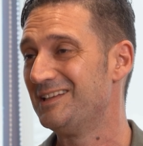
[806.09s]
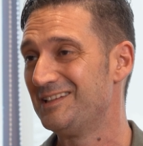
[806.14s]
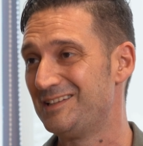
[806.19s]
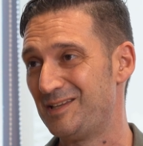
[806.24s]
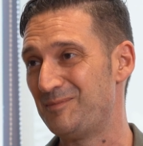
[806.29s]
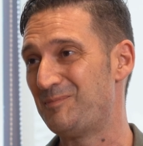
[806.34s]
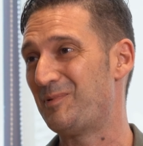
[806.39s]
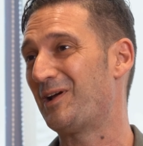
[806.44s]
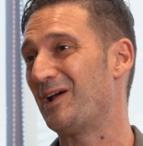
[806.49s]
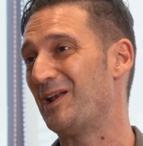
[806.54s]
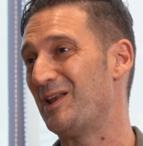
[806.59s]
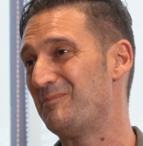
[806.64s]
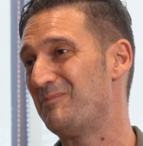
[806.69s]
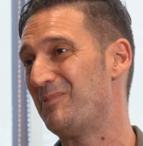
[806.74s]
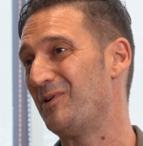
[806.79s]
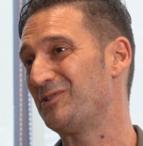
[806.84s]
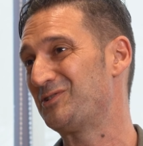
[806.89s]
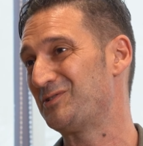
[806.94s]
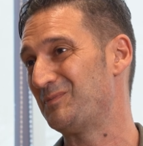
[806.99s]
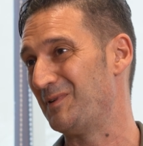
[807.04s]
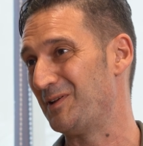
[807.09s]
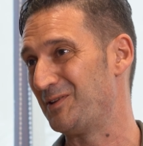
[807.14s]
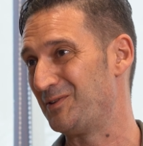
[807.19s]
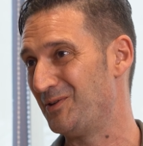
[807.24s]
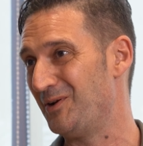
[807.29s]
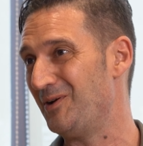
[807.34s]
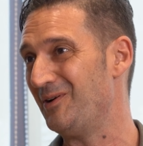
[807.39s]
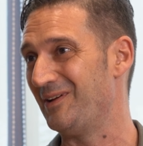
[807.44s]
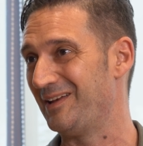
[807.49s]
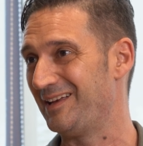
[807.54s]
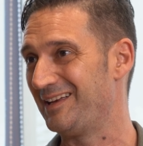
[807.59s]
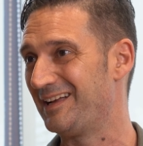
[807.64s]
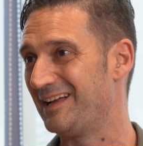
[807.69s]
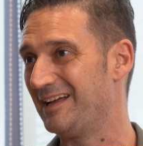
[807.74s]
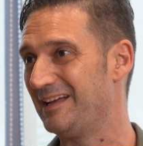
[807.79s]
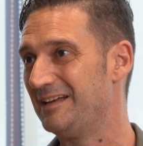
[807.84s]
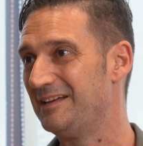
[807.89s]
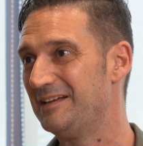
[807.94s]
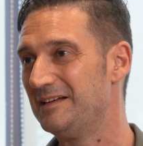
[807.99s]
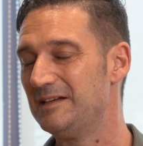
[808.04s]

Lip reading: typically possibly doing.